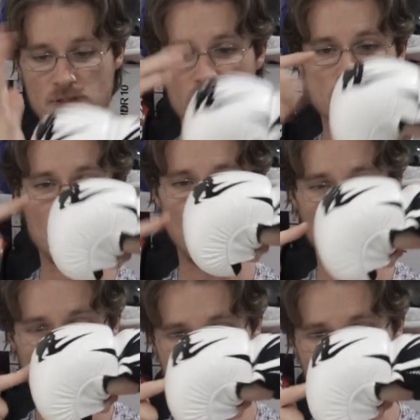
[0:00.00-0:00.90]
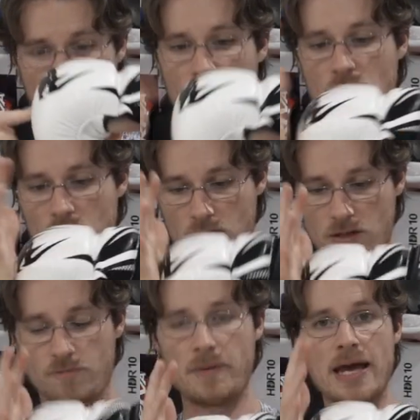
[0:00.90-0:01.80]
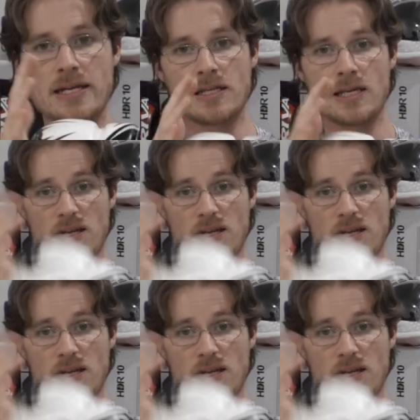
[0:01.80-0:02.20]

There is a lot of padding there.